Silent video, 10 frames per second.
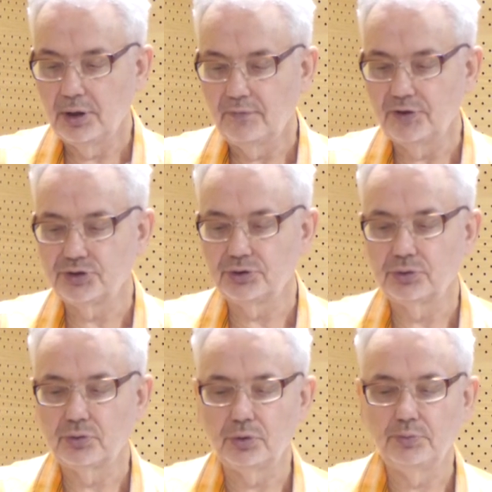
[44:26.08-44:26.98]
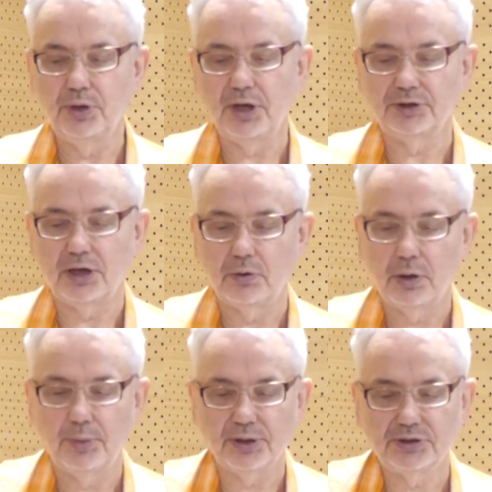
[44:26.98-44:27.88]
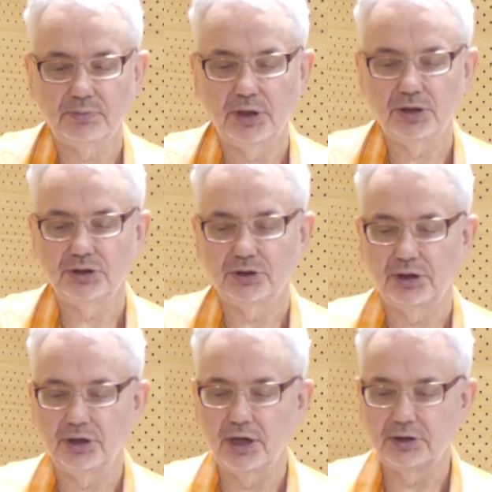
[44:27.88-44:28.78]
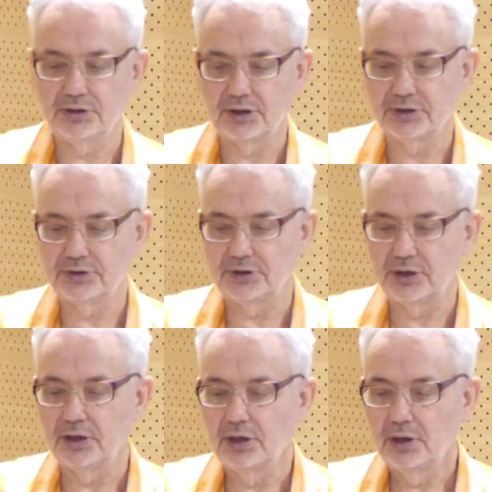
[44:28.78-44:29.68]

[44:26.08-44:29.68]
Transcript: which could be at our approximation regarded as the